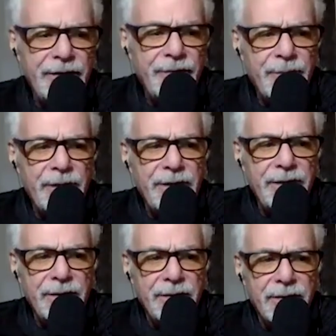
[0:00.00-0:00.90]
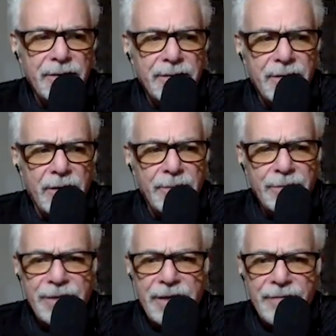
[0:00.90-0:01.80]
everybody. Uh,
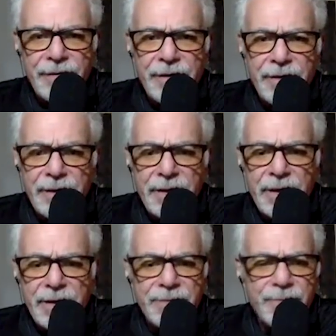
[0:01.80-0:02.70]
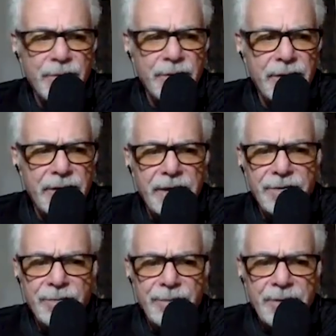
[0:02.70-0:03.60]
almost everything. Annie's book
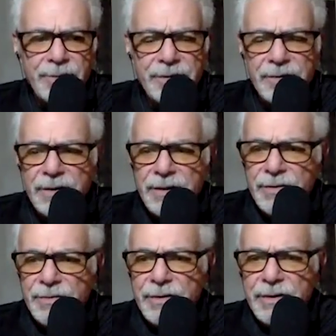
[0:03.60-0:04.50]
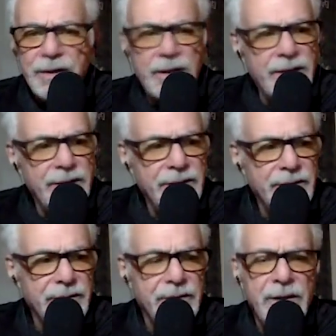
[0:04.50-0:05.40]
again. You'll be able to link to it and
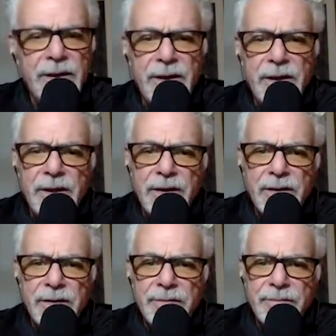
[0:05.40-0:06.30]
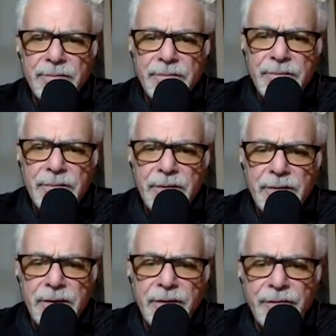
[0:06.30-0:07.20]
uh, um,
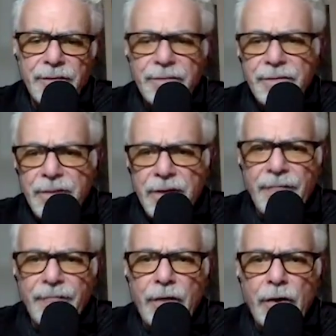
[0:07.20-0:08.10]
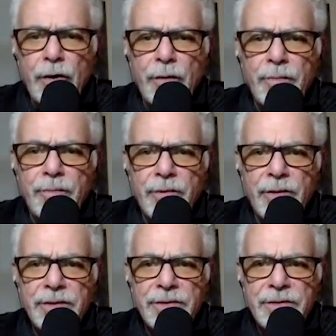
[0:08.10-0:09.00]
others of her
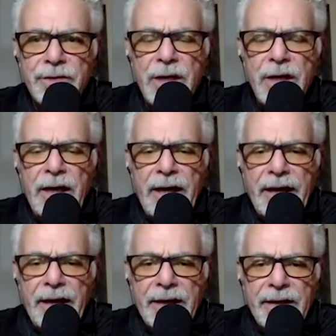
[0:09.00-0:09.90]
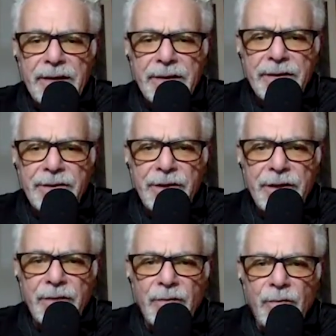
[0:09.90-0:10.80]
books and
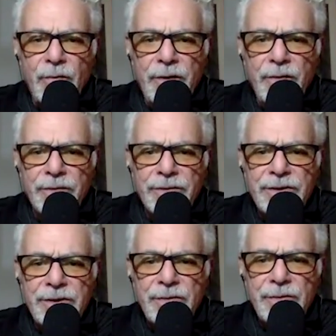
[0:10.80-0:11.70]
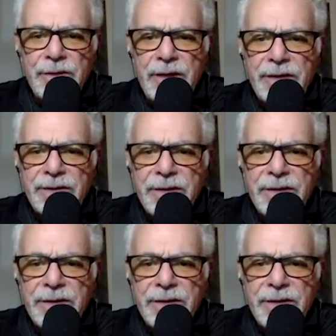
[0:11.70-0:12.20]
we will see you next